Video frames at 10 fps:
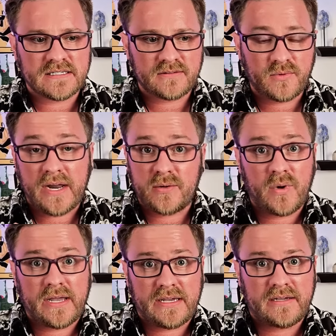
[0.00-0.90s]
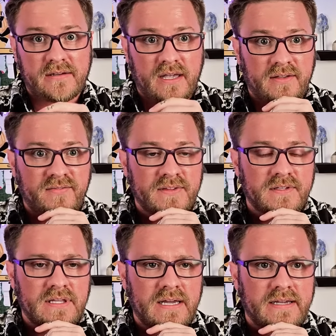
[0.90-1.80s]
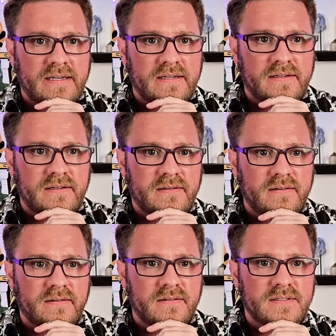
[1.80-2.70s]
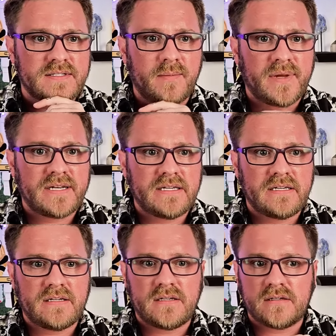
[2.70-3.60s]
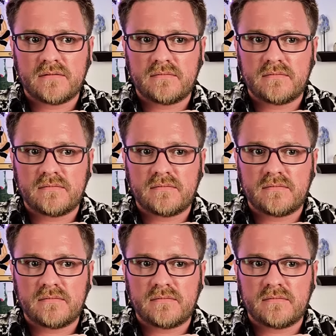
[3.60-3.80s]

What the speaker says: Right away, I feel like somebody,